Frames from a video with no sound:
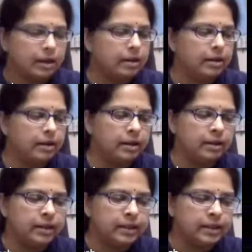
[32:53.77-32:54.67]

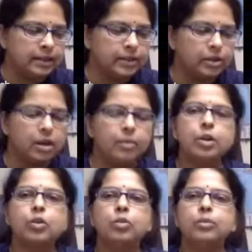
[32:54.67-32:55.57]
let's talk
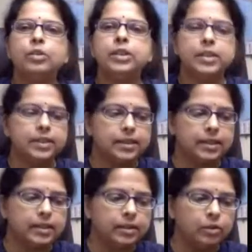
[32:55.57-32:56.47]
about homogeneous
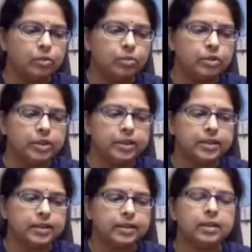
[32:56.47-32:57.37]
and
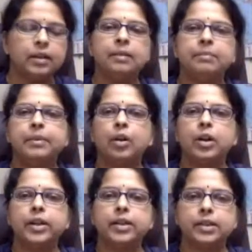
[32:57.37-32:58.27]
inhomogeneous
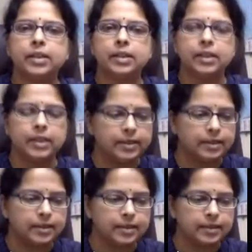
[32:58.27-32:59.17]
broadened
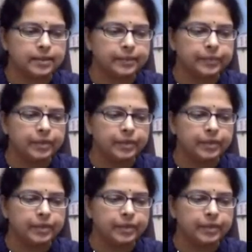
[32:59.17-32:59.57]
laser system.